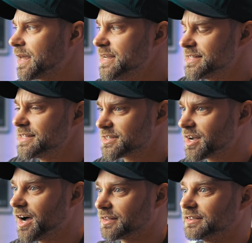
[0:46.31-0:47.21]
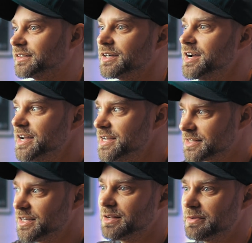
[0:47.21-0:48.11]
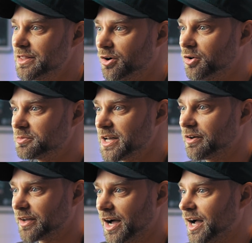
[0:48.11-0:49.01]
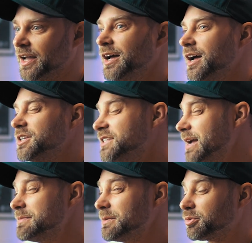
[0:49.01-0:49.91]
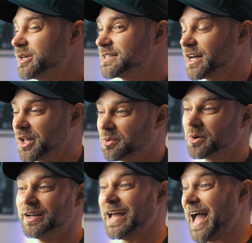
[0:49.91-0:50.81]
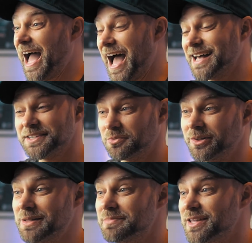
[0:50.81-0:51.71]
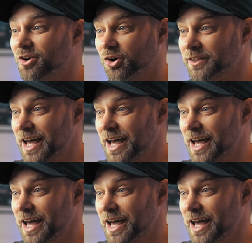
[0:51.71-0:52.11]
He's in Scotland. He's gonna be the hometown guy. Damian Priest's title run hasn't really been all